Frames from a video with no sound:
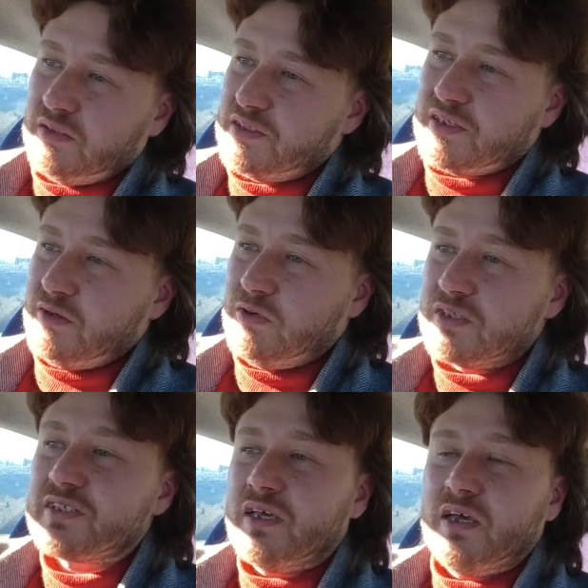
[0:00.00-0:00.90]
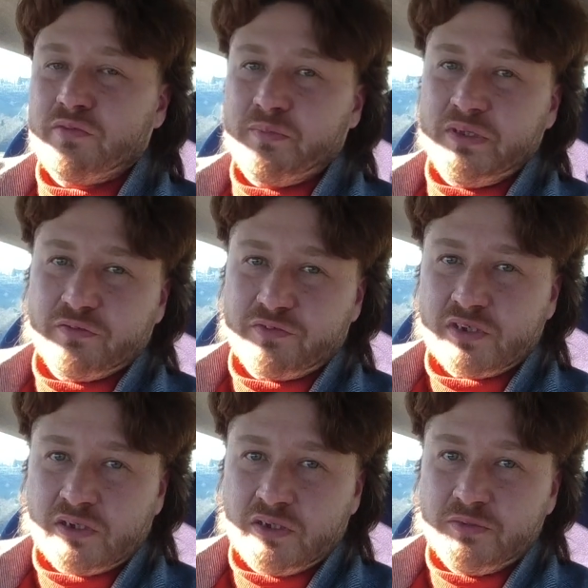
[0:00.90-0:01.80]
let's say once I have a bit
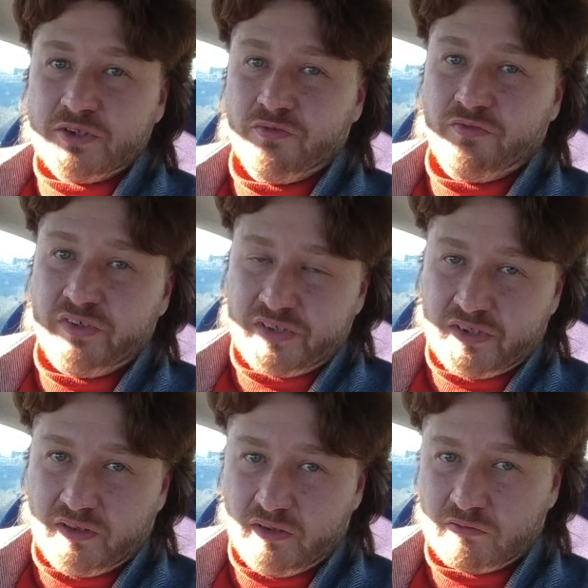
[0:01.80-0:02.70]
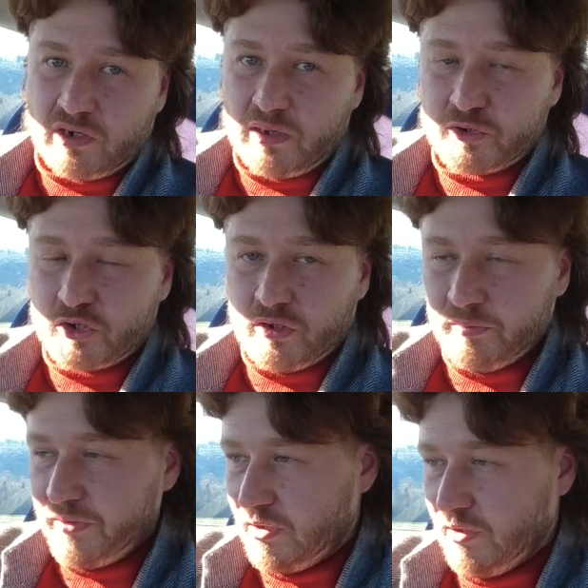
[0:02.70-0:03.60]
of time to visit the wrap
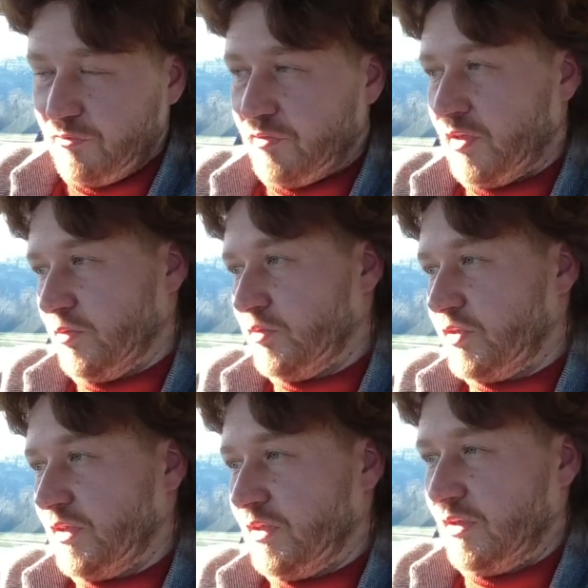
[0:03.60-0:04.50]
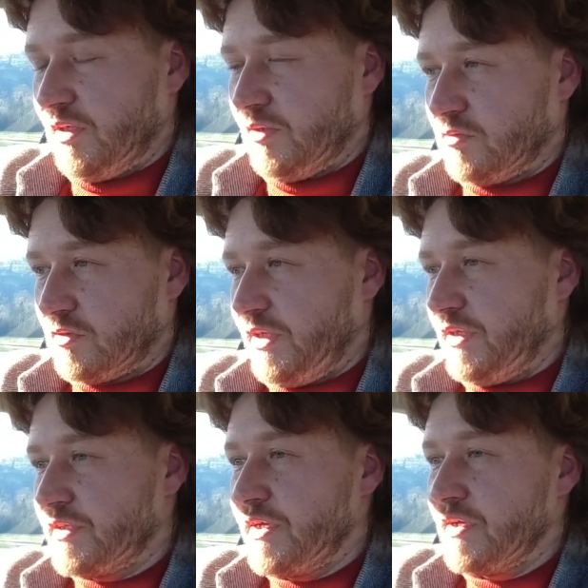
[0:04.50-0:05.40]
shop that I found in our
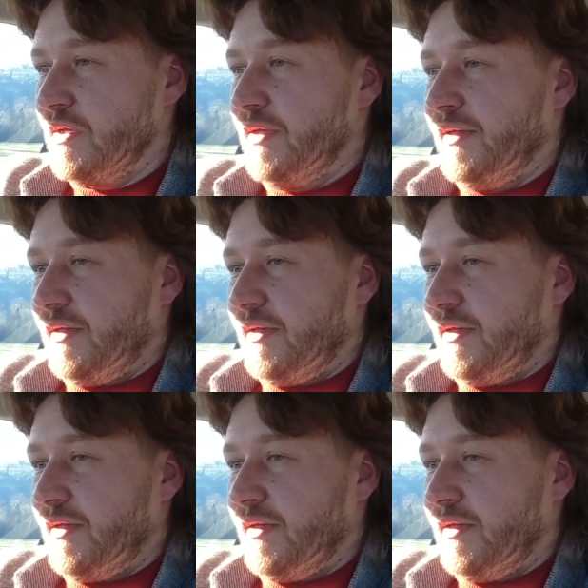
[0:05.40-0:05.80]
area,